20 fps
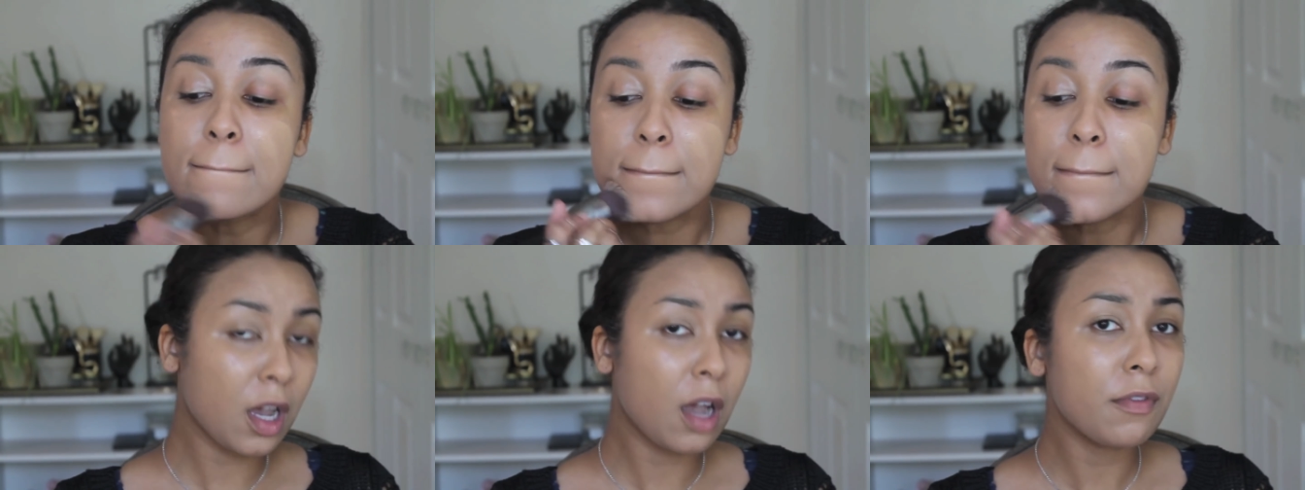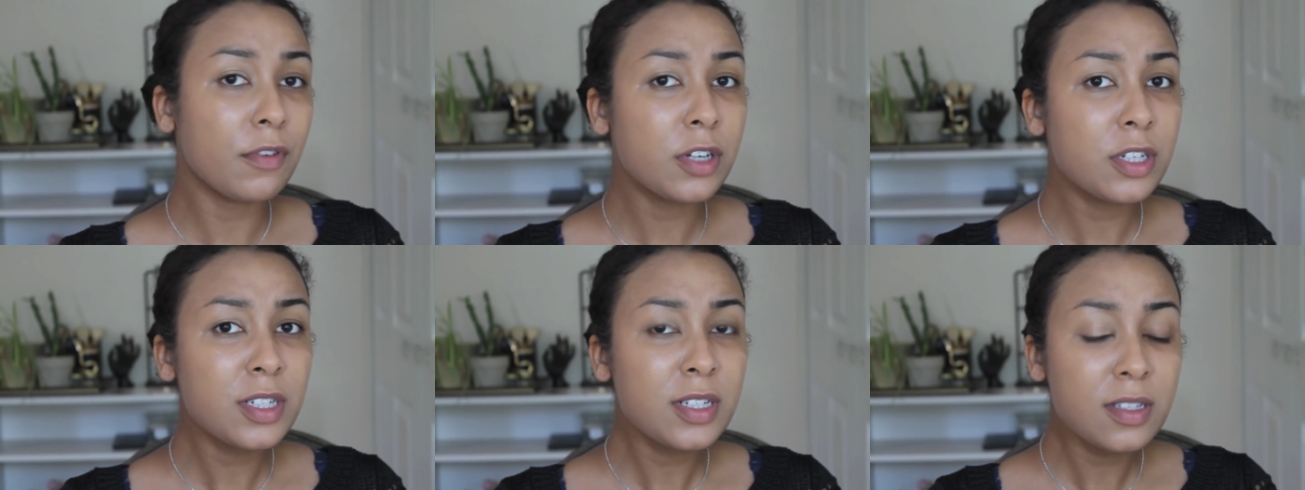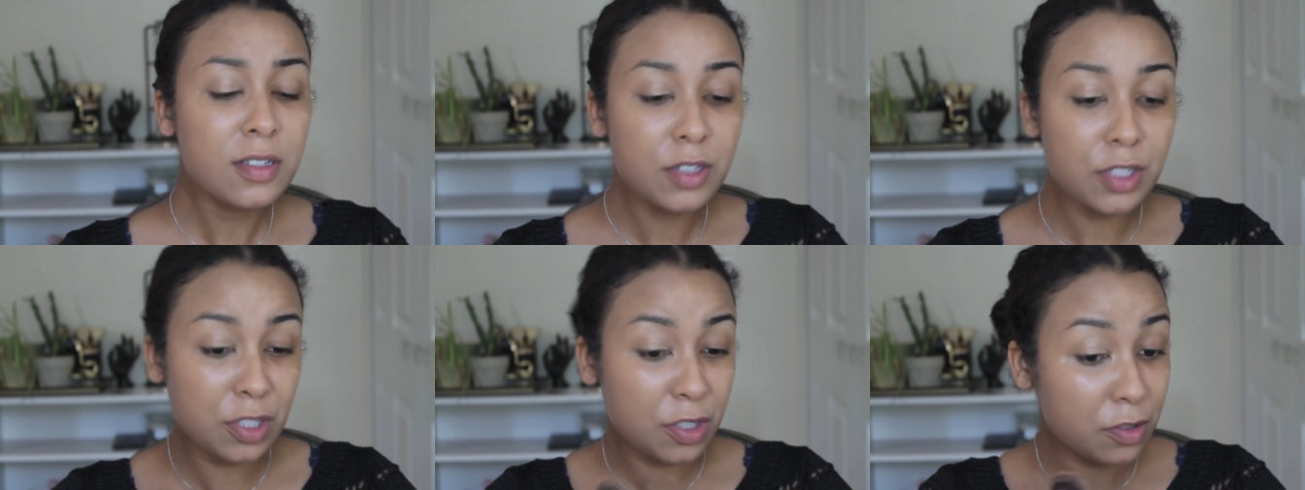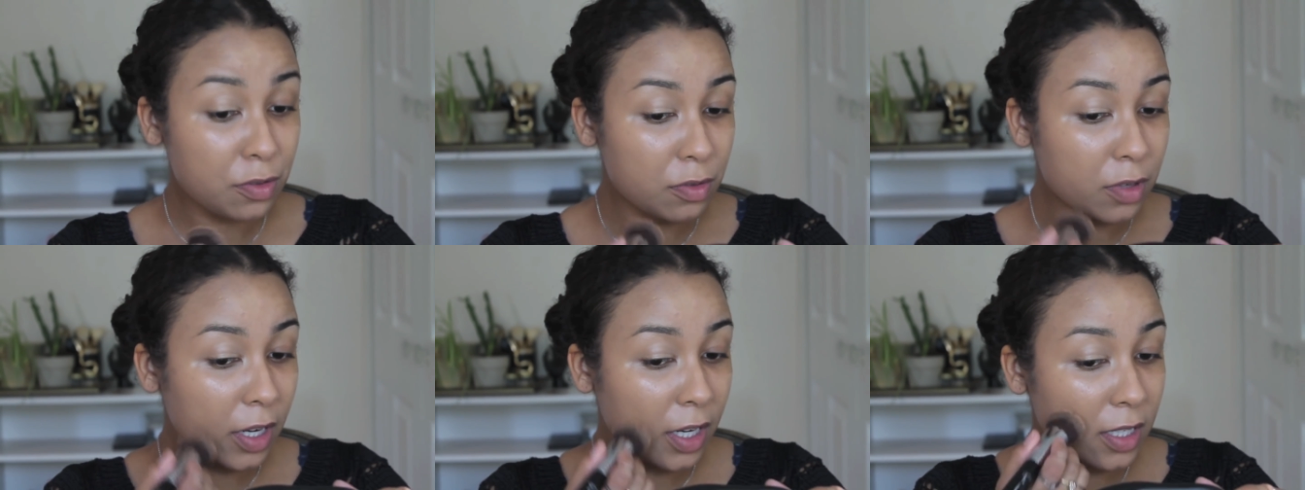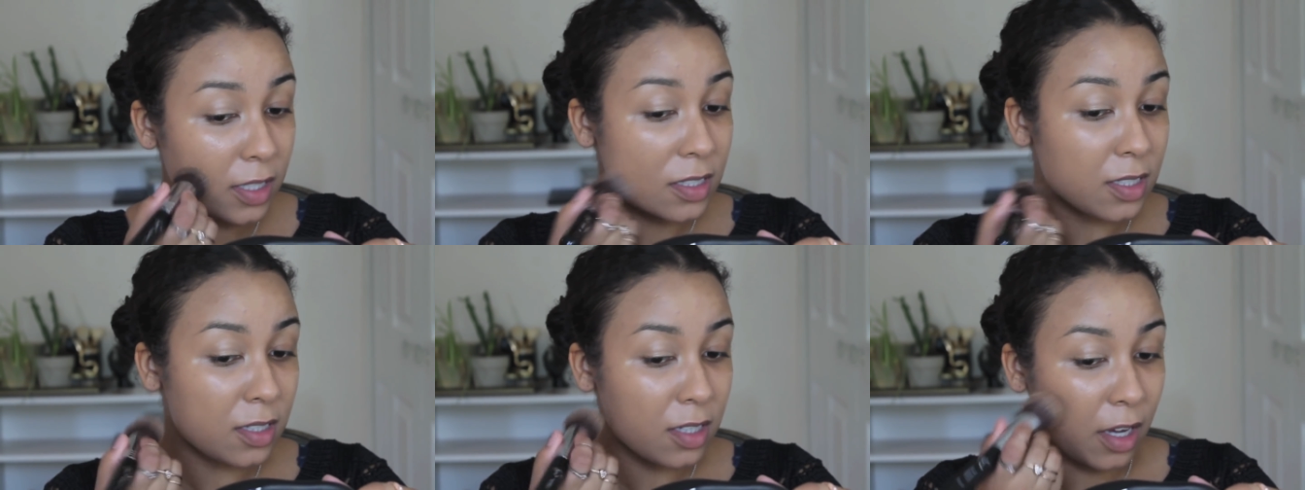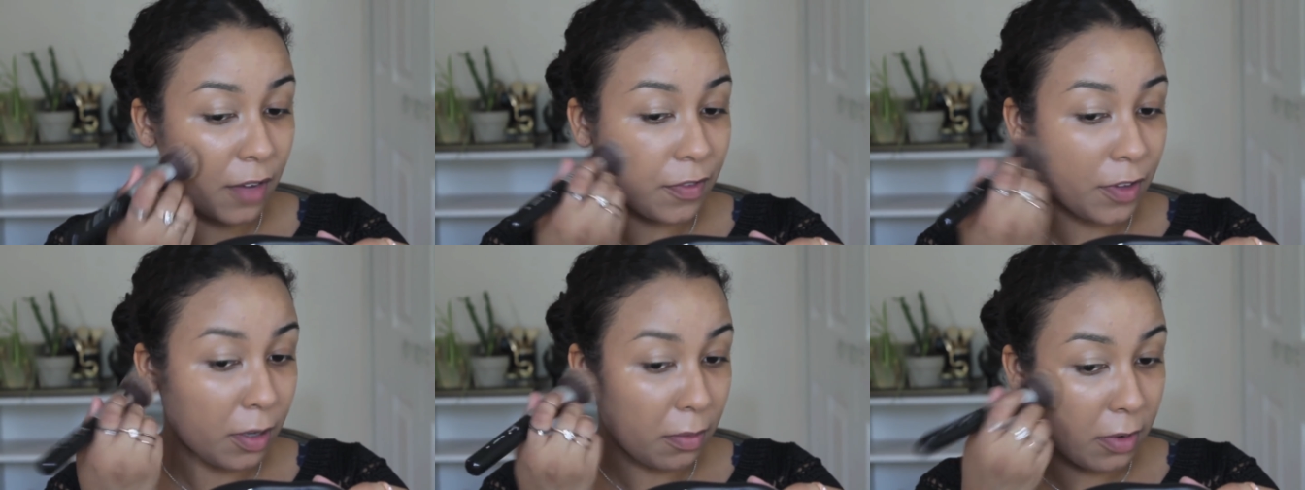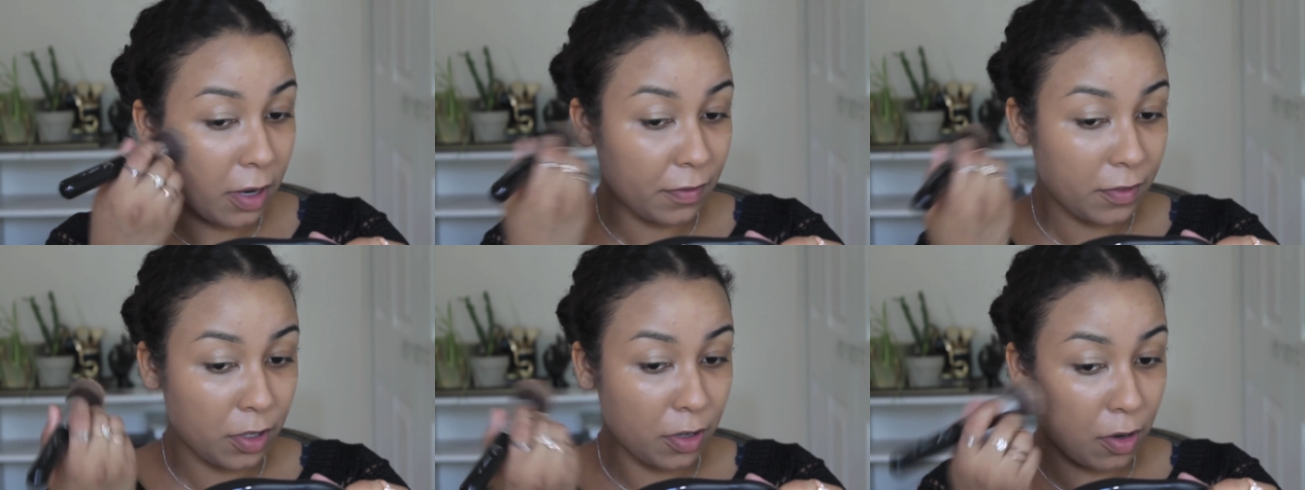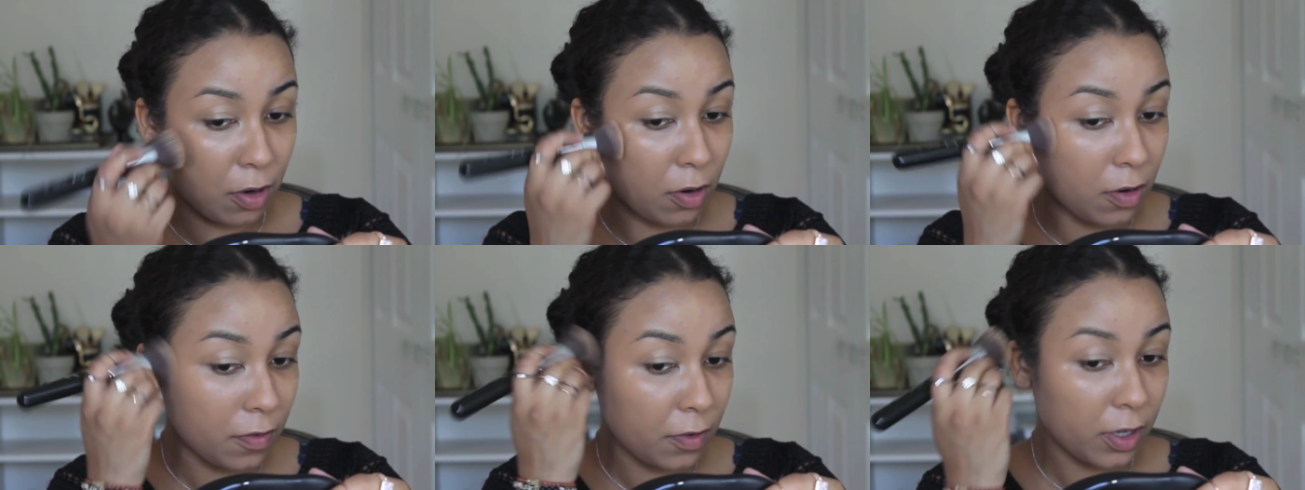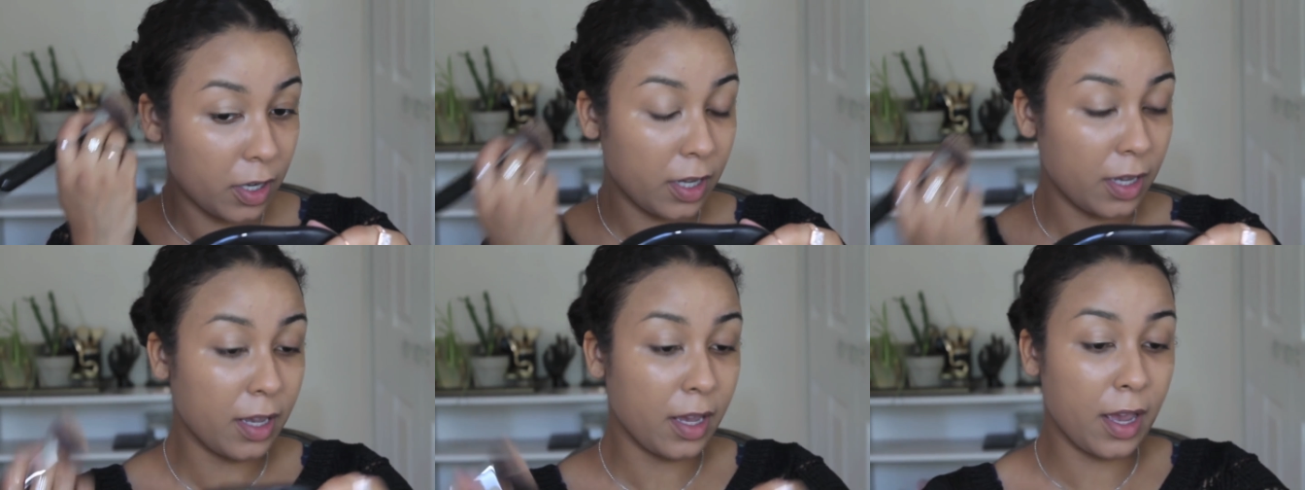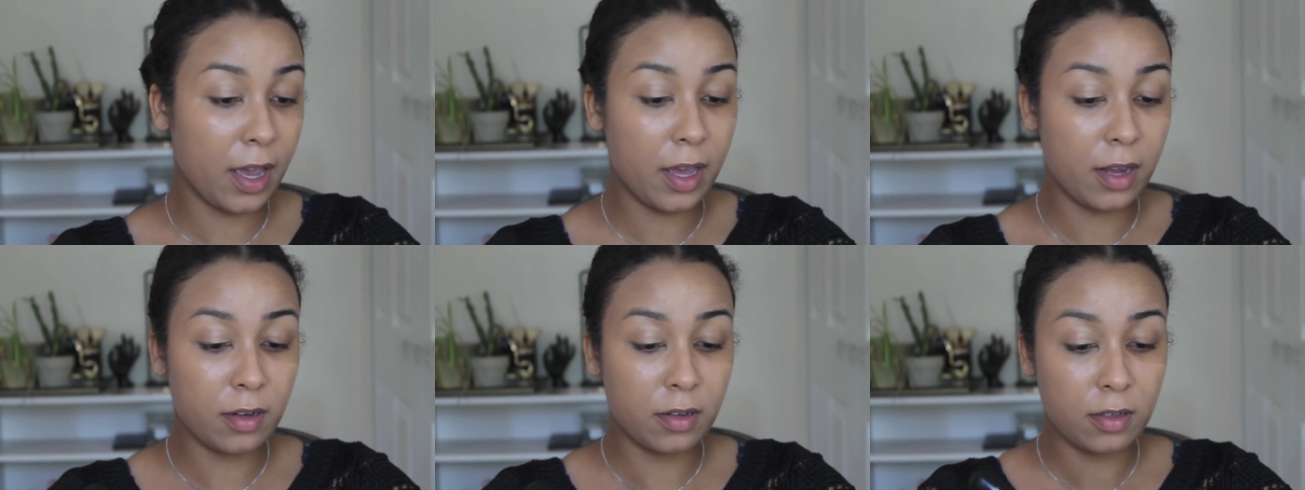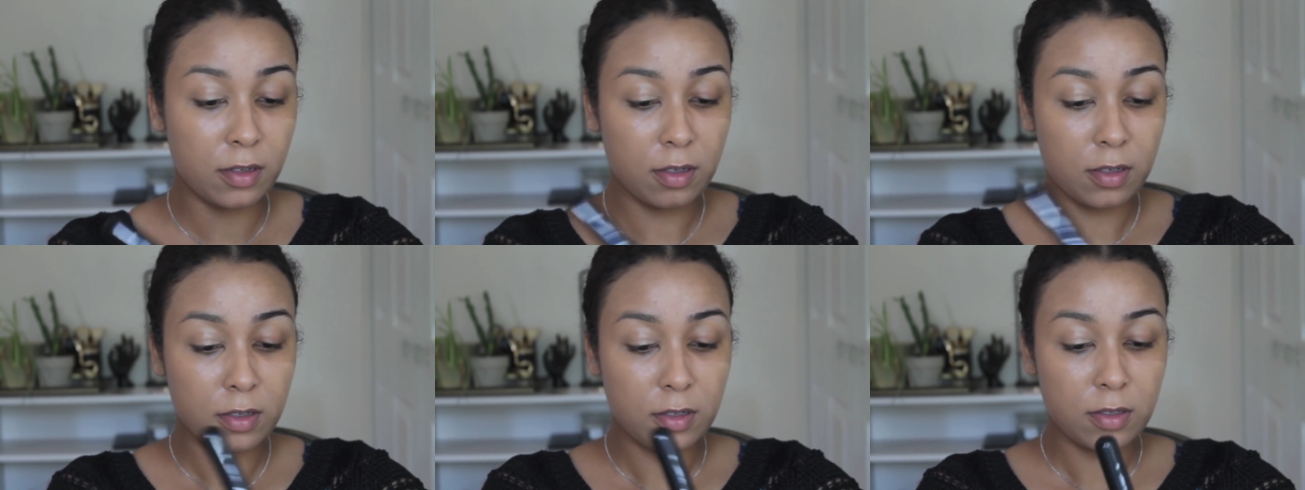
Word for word: Coverage isn't too crazy. I feel like I'm gonna have to go over it again.